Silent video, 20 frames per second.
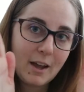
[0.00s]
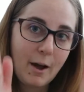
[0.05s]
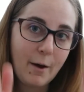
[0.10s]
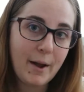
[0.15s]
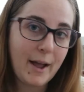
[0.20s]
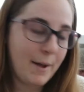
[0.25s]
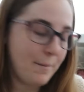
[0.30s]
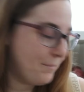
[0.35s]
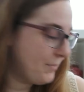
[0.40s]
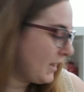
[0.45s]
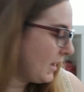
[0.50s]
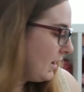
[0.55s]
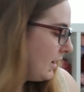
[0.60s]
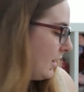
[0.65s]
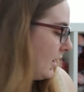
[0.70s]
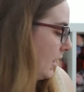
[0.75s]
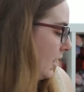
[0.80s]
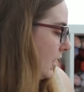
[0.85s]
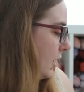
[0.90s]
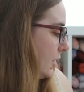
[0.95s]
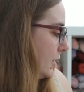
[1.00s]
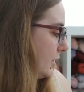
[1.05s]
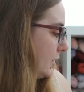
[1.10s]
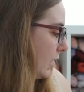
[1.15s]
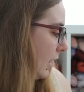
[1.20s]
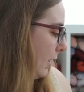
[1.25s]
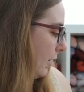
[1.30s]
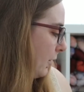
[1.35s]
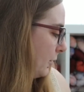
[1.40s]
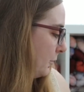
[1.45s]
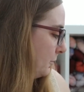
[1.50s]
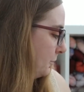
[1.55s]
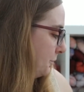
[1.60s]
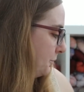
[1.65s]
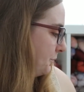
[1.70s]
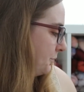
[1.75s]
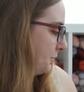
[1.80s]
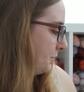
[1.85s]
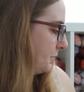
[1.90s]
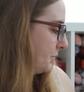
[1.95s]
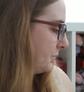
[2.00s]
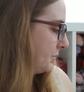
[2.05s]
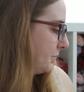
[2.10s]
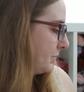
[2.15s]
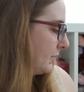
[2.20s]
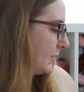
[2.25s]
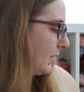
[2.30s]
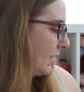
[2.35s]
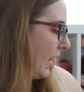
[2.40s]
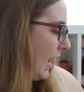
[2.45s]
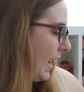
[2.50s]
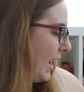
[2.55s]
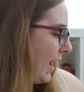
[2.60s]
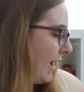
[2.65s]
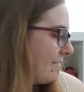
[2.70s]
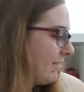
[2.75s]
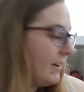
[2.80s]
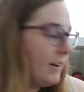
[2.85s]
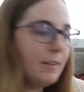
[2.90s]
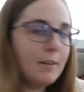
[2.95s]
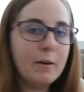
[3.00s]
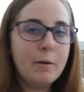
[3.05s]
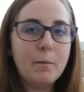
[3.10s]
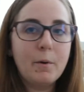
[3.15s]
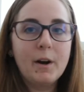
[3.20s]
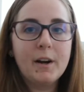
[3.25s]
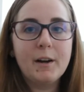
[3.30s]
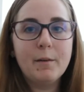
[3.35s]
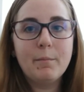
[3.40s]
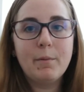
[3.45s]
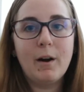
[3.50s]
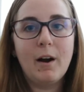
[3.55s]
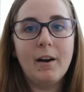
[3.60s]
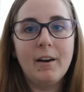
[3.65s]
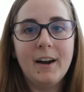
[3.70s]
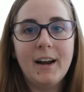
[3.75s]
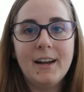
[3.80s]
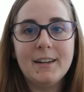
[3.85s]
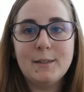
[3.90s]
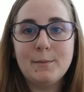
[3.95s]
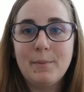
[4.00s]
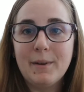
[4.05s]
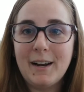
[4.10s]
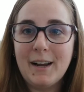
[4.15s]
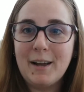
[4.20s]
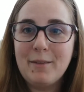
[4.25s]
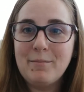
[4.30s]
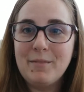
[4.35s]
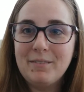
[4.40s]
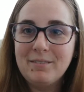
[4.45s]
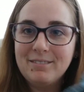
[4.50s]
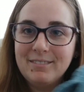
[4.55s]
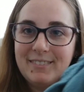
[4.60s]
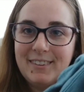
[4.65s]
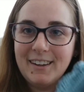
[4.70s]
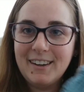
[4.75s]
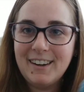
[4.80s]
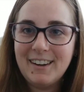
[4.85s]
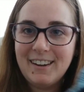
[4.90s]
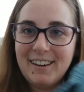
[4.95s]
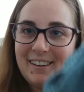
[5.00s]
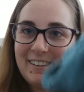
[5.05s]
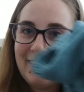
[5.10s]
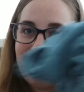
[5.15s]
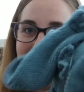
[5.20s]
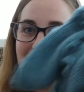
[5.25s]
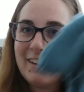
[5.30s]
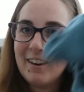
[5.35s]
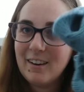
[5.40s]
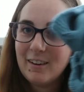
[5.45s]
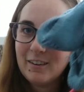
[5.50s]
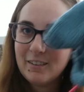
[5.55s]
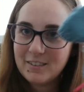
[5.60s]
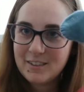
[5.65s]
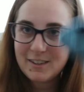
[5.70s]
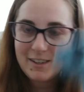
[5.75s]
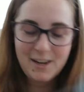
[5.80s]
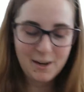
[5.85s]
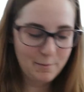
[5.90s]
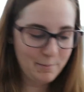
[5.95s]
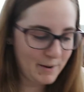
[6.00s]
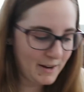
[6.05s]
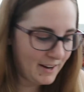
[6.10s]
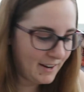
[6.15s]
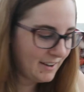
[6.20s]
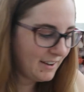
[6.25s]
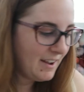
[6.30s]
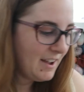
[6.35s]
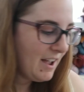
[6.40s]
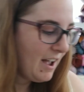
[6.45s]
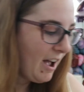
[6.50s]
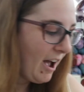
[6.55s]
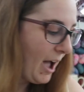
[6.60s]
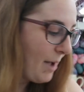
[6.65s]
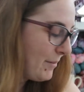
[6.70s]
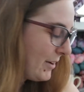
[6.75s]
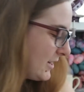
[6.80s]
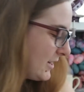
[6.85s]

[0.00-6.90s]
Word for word: Okay, so I have another work in progress, but I'm gonna, here you go, sneak peek. I'm